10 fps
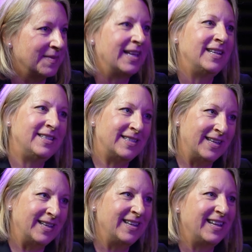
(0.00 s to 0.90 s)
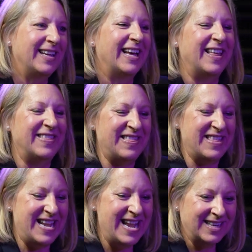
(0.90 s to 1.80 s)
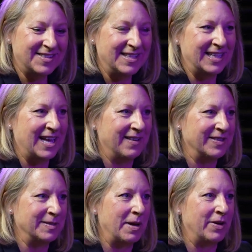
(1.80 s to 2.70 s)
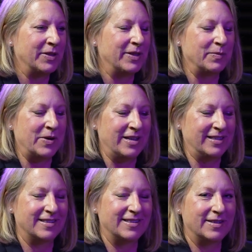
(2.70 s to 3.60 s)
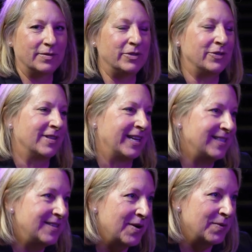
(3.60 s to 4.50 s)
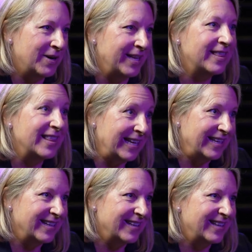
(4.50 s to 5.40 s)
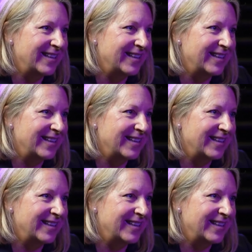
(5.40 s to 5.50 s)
And he did. And then the next thing out of his mouth was, would you like to know what I think?